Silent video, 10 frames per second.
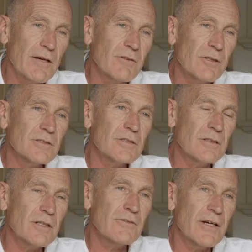have lost a
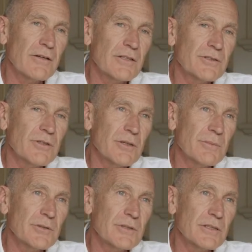lot of our historic
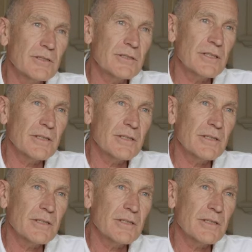buildings.